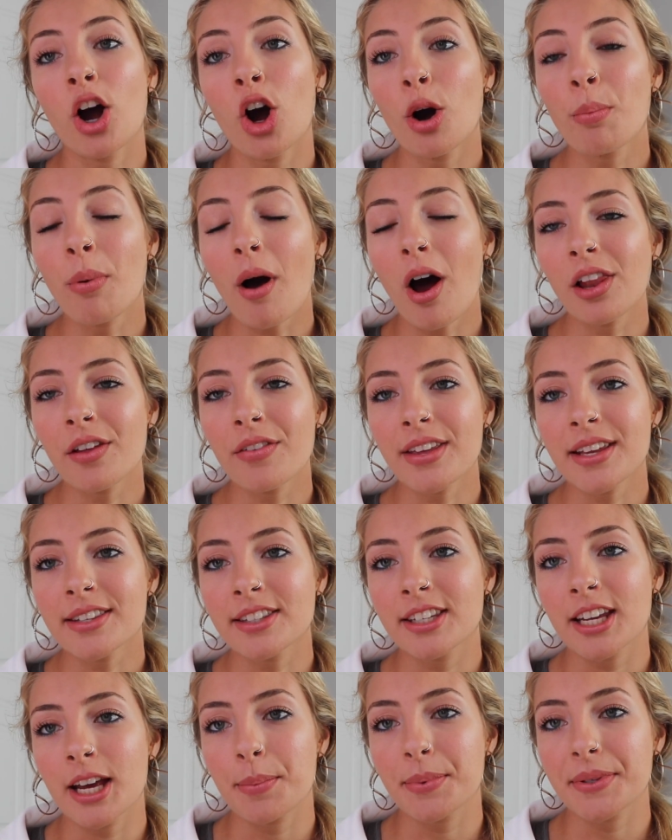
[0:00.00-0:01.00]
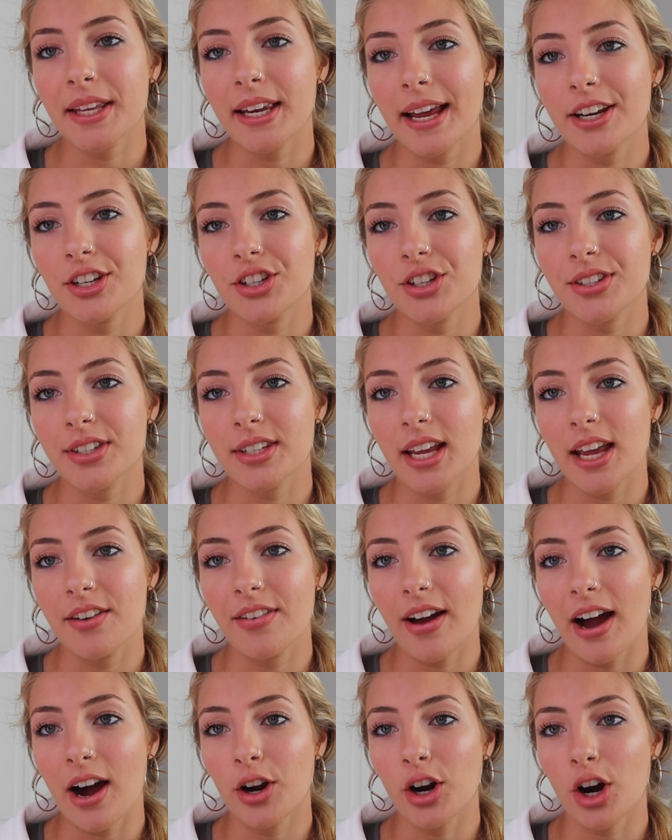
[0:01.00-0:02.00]
hope all of these tips that I just
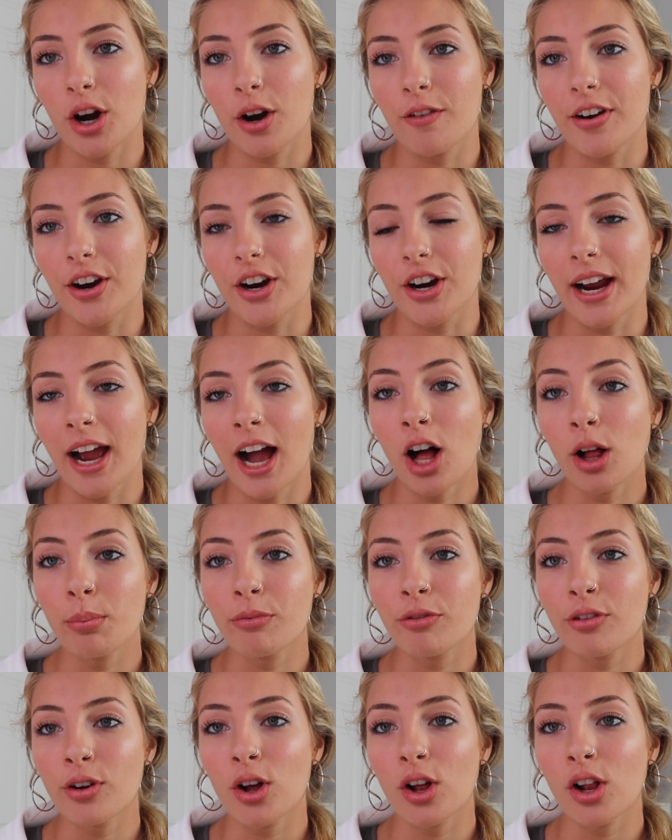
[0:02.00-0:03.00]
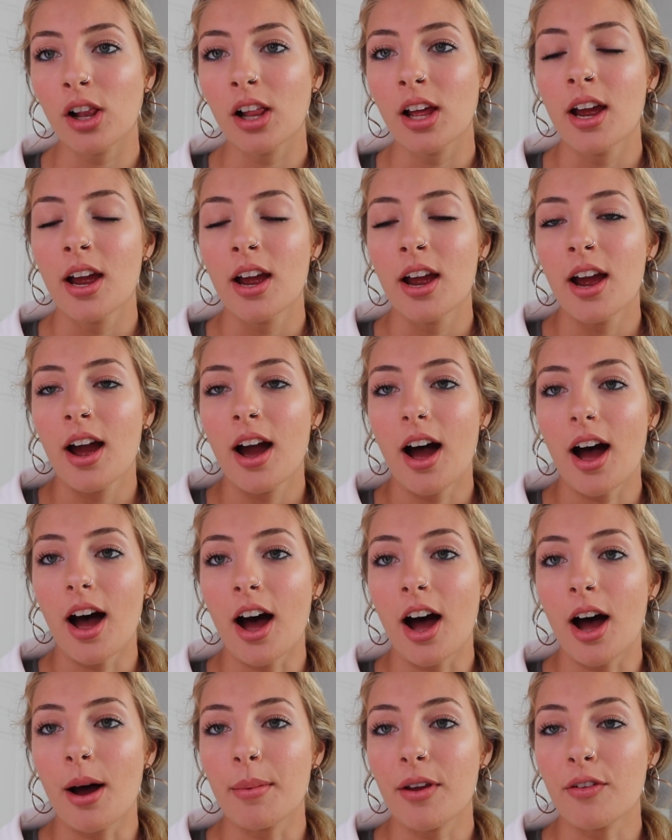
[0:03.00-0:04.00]
gave out are very helpful.
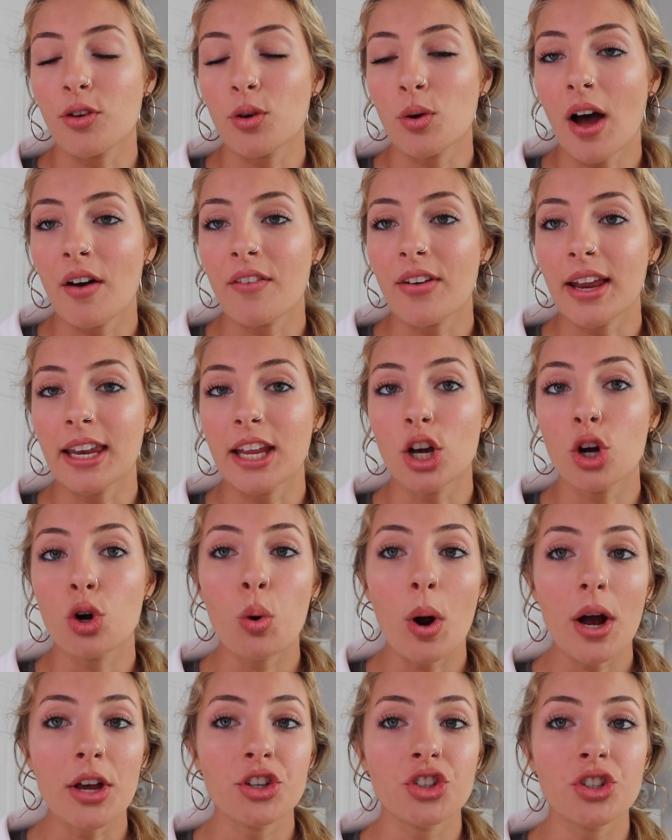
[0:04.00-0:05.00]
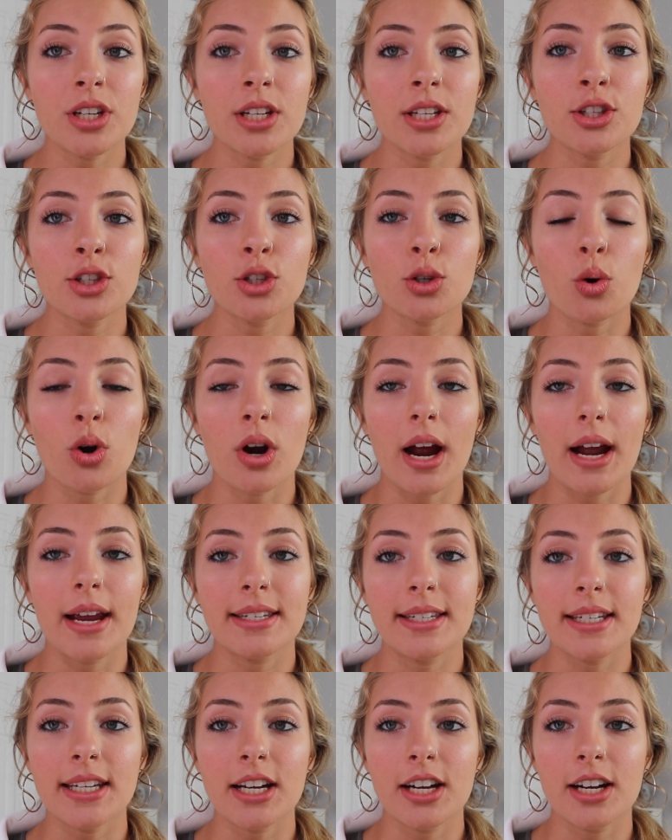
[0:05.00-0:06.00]
If you have any questions or
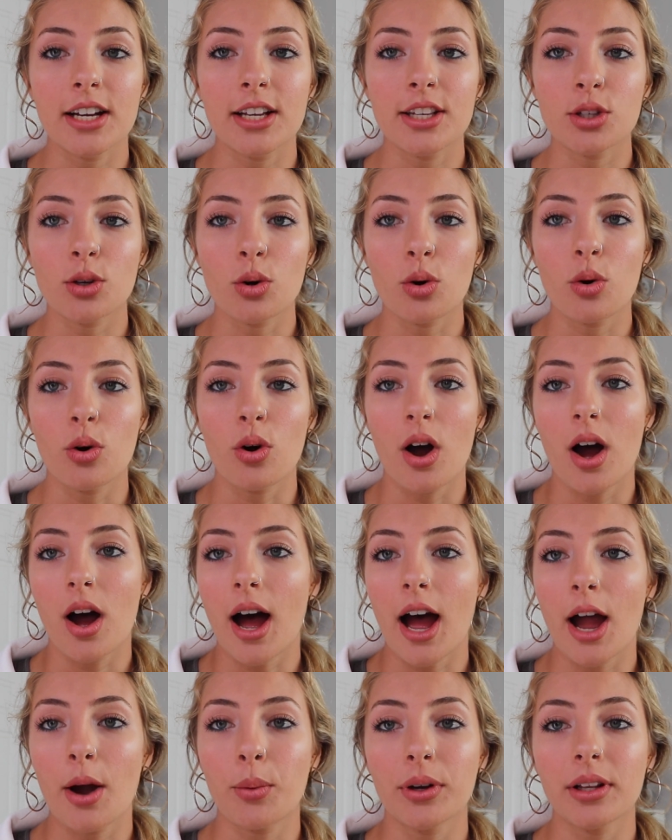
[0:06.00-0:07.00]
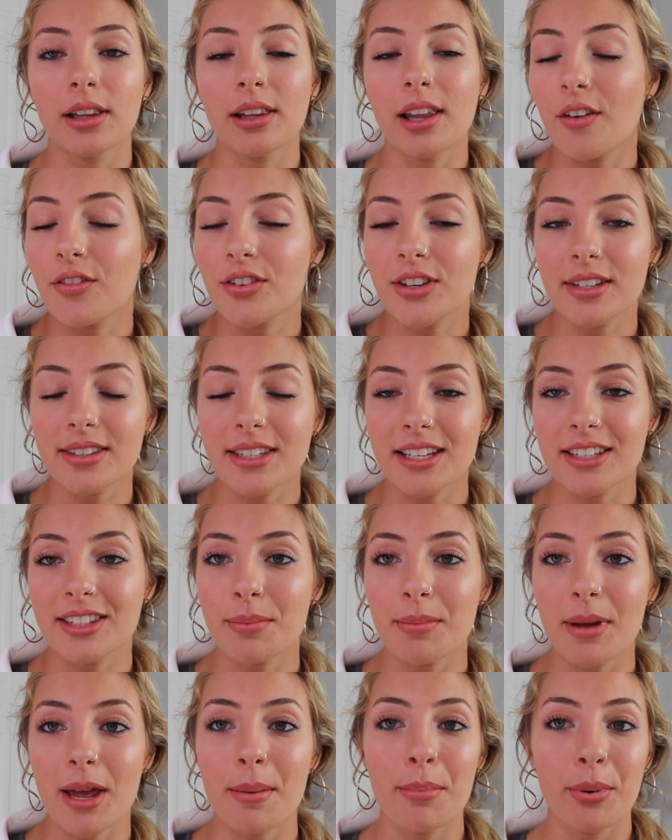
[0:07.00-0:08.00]
ideas, I would love to see
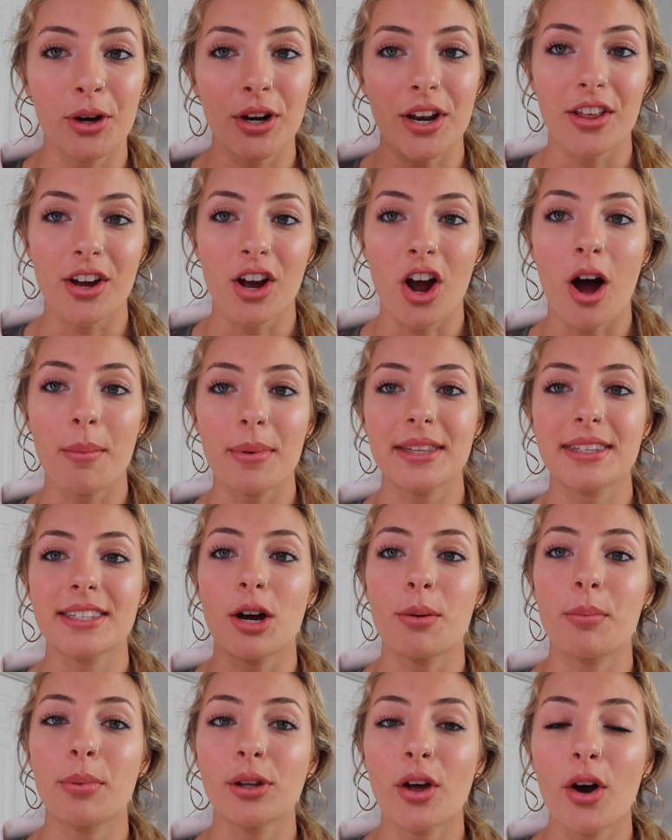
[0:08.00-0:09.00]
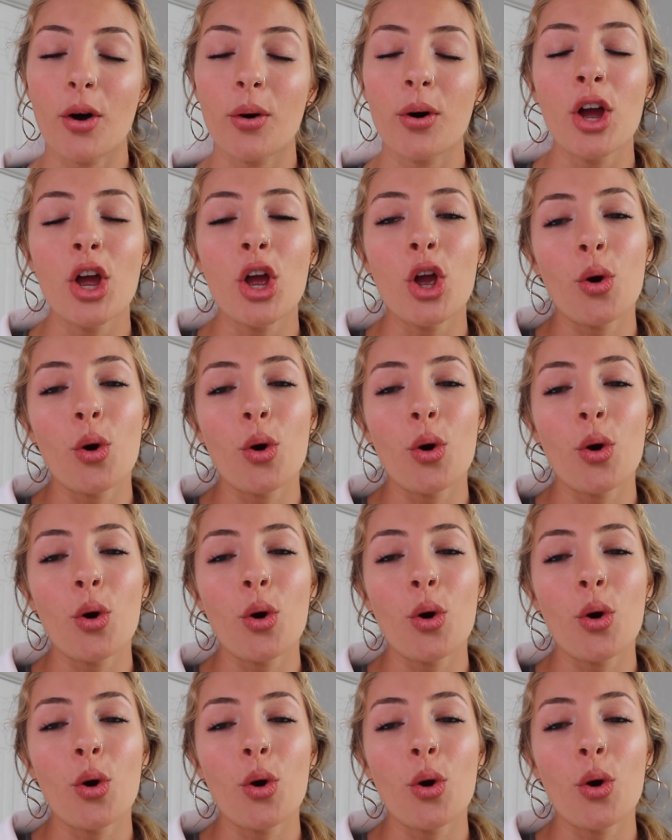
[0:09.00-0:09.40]
some input in the comments down below.